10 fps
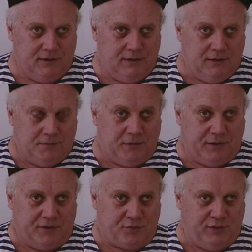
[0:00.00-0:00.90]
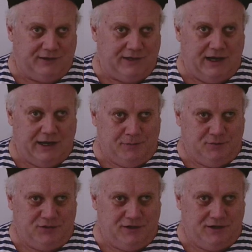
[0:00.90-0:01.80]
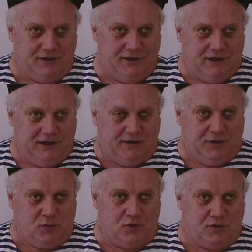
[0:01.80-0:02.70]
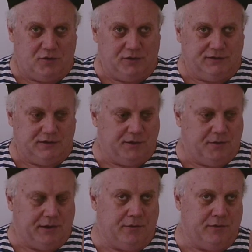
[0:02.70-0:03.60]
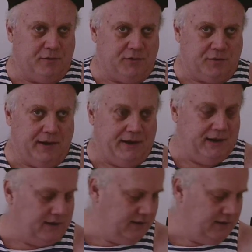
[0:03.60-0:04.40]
by about 3 times than they were somebody coming up with a bayonet.